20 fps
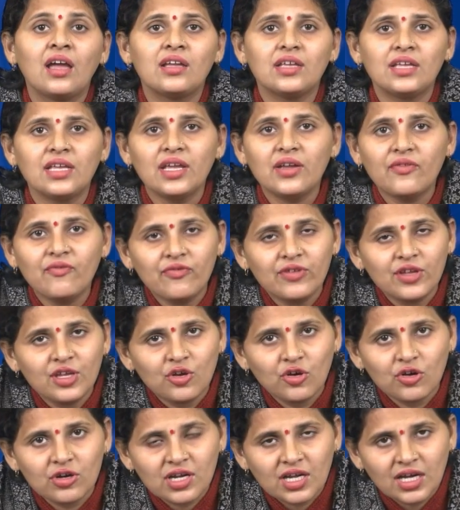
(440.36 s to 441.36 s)
If
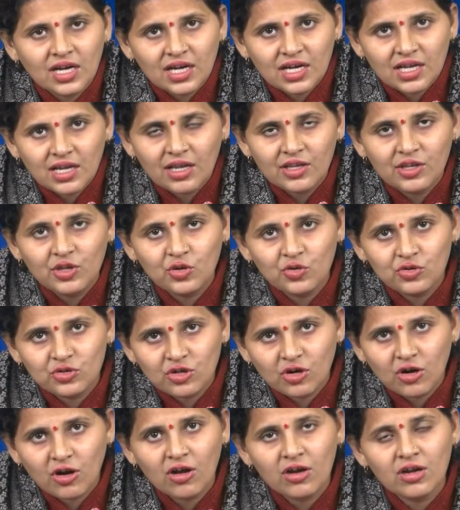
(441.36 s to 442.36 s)
your you
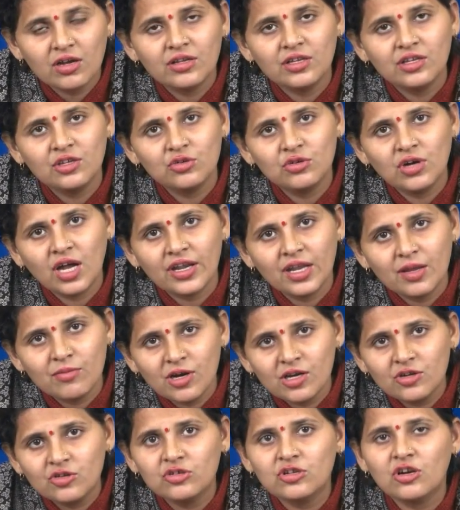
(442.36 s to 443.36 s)

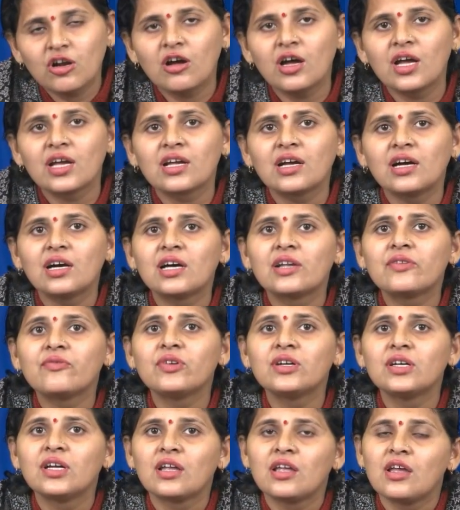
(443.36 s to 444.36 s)
unable to draw a
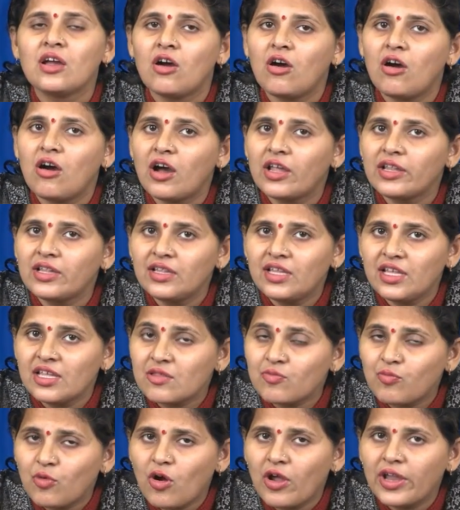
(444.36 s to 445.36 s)
curve on
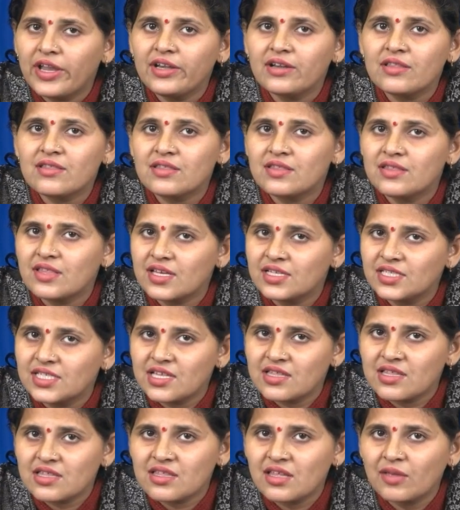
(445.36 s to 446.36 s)
these points such
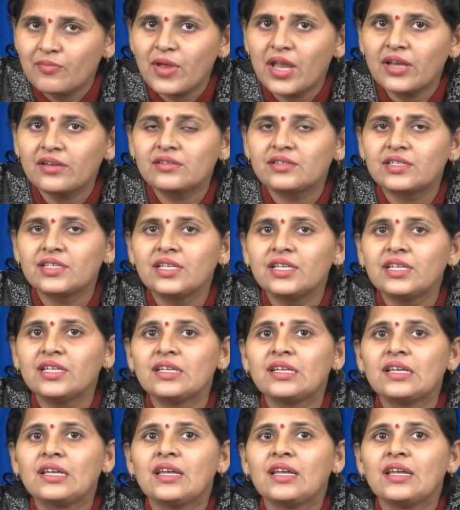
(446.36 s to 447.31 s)
as symmetry,